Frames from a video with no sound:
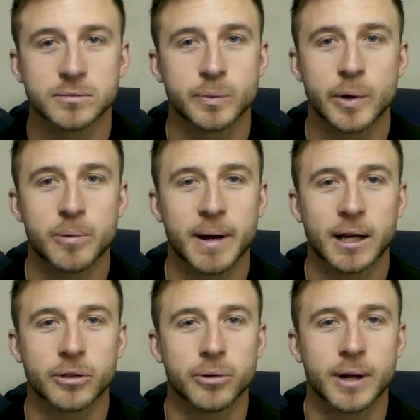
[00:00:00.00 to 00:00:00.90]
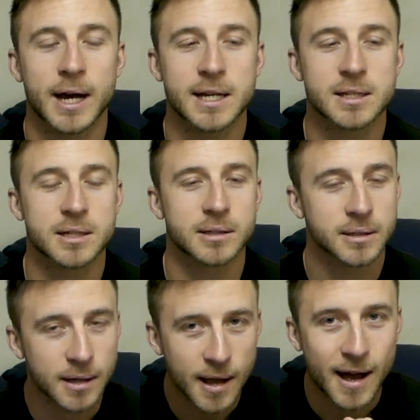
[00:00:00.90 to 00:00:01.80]
We're gonna make it through, guys.
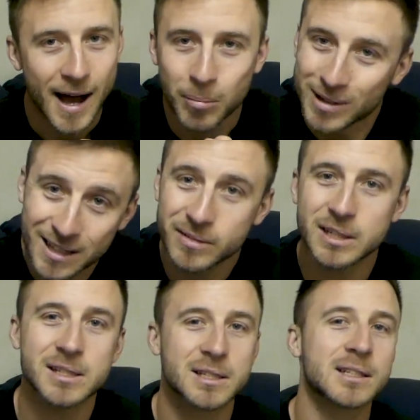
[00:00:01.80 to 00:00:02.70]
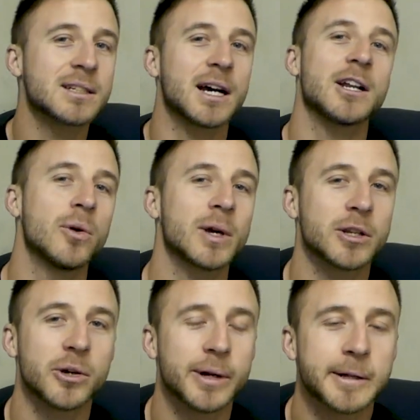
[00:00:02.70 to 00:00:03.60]
I believe in us. I know we can
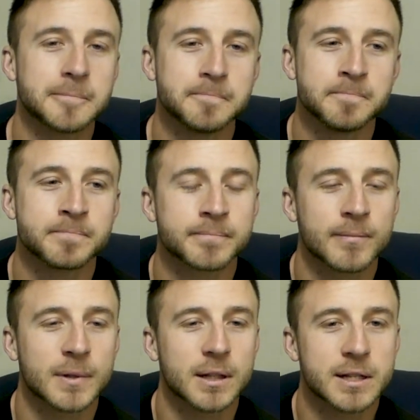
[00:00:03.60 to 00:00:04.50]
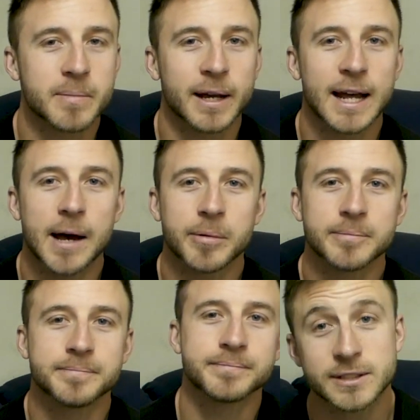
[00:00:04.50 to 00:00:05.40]
do it. Let's make it happen.
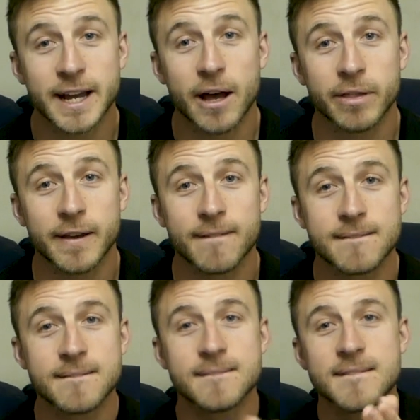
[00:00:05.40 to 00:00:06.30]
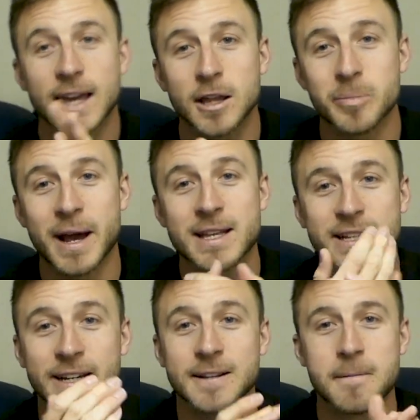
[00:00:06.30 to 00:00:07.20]
Stay healthy. Keep them hands
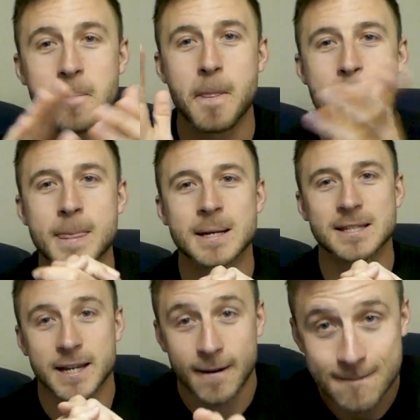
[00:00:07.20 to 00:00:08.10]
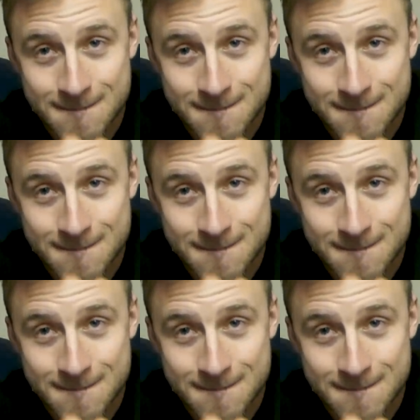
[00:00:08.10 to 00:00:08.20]
clean. See ya.